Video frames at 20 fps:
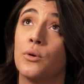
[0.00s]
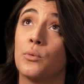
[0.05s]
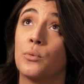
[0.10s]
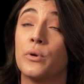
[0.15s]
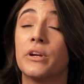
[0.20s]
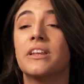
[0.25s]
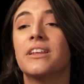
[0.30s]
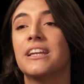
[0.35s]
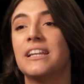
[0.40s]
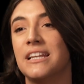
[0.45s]

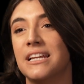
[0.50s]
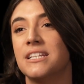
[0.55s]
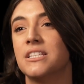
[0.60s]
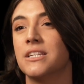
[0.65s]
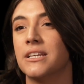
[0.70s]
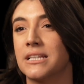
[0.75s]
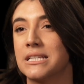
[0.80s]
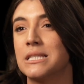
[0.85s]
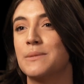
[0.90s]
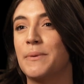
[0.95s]
really neat
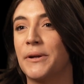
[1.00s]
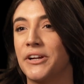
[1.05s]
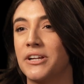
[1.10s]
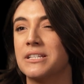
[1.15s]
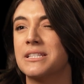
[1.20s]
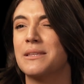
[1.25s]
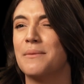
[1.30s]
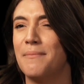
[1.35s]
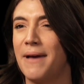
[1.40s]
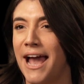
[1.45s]
to
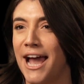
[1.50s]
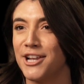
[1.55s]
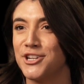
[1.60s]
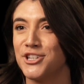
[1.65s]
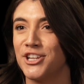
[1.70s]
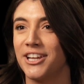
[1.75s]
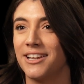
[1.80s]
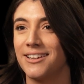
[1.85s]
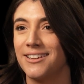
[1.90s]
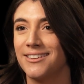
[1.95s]
experience the
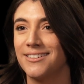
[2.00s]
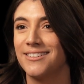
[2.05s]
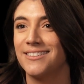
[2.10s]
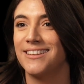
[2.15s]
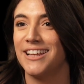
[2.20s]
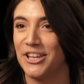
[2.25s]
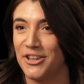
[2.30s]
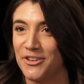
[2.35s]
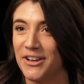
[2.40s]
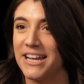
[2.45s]
magic
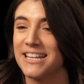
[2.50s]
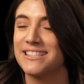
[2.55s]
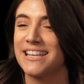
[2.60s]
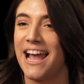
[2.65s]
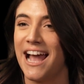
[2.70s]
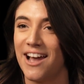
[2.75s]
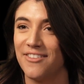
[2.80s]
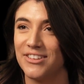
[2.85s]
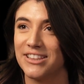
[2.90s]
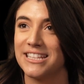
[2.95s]
that you guys
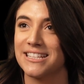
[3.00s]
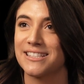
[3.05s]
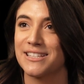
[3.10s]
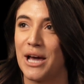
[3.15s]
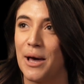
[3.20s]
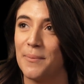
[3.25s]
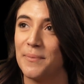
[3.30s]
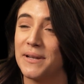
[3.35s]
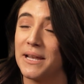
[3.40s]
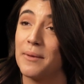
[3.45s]
have at this
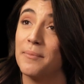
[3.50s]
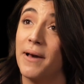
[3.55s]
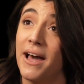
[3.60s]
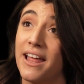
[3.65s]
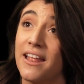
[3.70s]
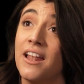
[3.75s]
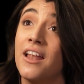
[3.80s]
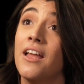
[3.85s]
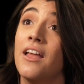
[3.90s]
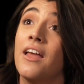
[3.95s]
company.
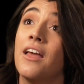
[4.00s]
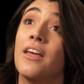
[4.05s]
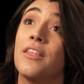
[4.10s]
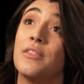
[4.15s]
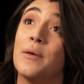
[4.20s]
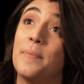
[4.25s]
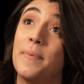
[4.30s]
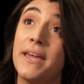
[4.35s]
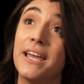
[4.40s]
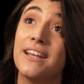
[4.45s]
But
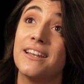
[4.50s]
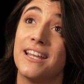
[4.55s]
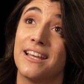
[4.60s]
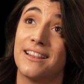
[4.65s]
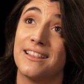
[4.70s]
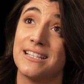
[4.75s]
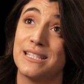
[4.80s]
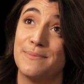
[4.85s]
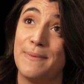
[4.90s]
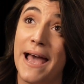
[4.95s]
the
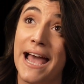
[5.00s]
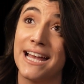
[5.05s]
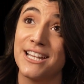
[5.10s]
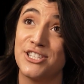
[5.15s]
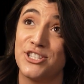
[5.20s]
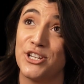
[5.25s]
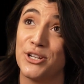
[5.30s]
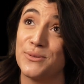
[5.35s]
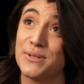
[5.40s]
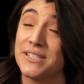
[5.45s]
picnic this
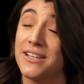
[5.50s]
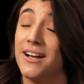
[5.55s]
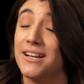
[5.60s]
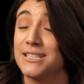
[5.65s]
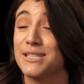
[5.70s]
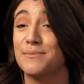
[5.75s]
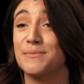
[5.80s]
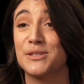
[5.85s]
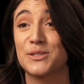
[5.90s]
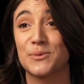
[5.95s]
past year was
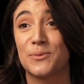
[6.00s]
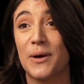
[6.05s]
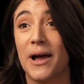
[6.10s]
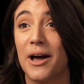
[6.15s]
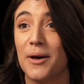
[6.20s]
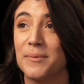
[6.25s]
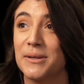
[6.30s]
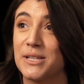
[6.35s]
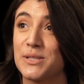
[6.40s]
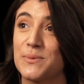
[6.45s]
awesome as
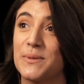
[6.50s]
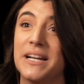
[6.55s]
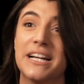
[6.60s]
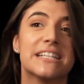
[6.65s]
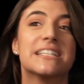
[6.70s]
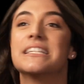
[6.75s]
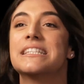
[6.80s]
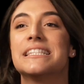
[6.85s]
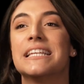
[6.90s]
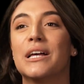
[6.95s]
well, because we
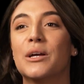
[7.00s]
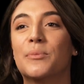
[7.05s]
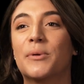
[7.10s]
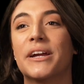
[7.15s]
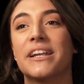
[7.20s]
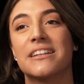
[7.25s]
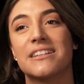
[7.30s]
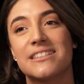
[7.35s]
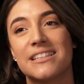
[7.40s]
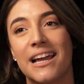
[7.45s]
got to
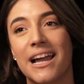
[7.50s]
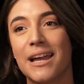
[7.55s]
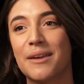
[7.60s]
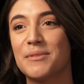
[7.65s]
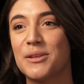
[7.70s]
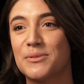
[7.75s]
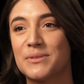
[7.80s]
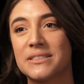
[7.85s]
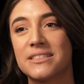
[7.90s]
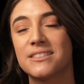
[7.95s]
celebrate in a time
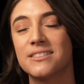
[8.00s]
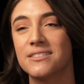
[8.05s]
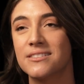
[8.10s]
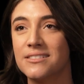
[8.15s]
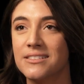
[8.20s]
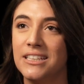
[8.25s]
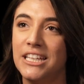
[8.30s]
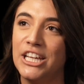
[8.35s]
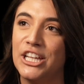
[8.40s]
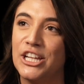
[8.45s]
that was,
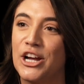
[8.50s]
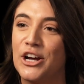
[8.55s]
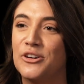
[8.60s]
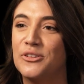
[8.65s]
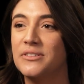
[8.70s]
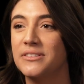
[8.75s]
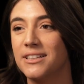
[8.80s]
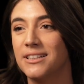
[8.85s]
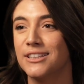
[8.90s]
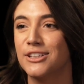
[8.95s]
you
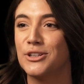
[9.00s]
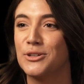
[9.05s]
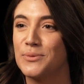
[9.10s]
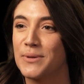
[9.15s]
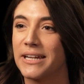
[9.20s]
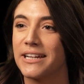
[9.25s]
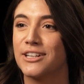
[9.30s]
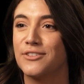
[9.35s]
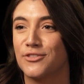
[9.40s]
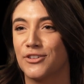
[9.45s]
know, a little
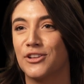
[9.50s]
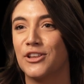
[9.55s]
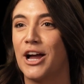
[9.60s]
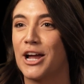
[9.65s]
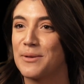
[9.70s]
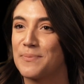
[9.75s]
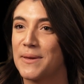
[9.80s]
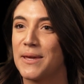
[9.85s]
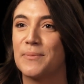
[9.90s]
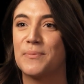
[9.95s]
weird for a
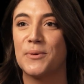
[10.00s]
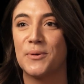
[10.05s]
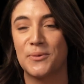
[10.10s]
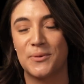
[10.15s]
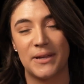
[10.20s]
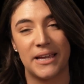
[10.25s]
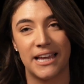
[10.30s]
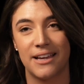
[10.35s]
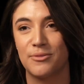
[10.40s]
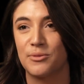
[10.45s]
lot of people.
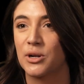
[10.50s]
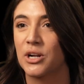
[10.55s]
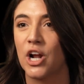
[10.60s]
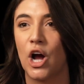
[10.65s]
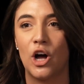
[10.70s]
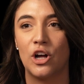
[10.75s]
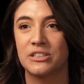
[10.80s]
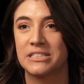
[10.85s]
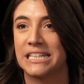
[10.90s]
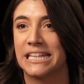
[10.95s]
We weren't
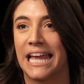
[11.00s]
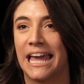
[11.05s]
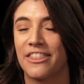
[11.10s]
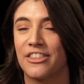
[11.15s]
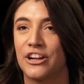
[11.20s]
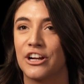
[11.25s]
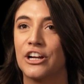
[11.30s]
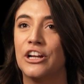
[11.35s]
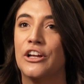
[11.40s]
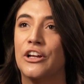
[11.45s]
all
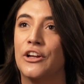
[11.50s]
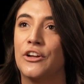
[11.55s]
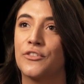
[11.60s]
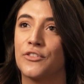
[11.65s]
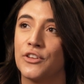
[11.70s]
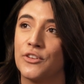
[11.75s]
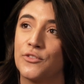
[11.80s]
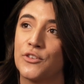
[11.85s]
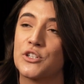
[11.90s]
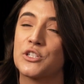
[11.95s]
together
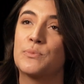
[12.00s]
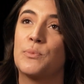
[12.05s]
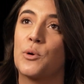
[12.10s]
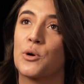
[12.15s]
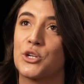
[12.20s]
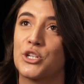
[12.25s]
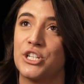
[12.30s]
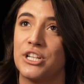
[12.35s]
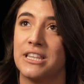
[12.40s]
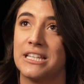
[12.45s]
for the first
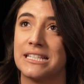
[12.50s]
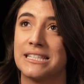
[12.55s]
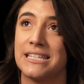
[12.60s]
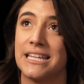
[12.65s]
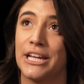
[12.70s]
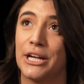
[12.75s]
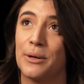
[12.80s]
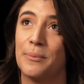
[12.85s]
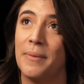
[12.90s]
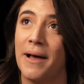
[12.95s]
portion of this
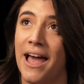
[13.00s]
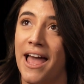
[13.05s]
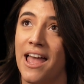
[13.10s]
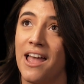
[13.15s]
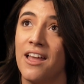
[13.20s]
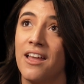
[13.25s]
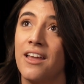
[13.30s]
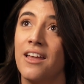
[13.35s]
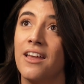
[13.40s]
year, but